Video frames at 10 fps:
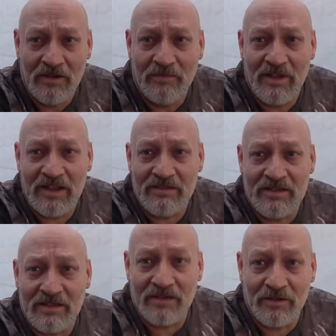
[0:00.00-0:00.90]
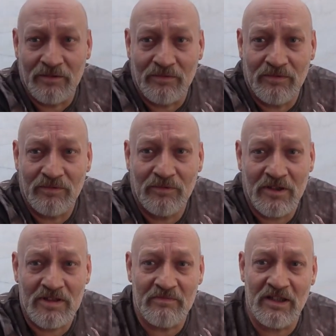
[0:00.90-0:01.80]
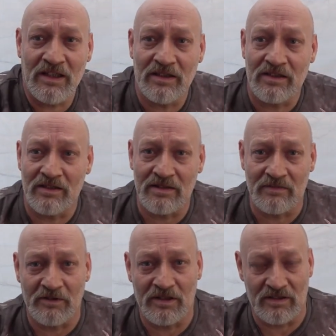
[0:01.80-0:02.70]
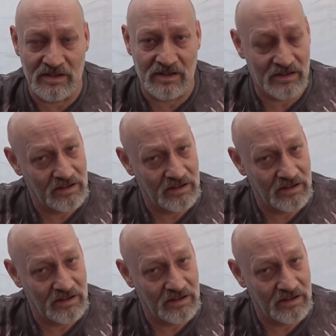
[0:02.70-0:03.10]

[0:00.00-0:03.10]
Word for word: make you sit here and watch me eat this because,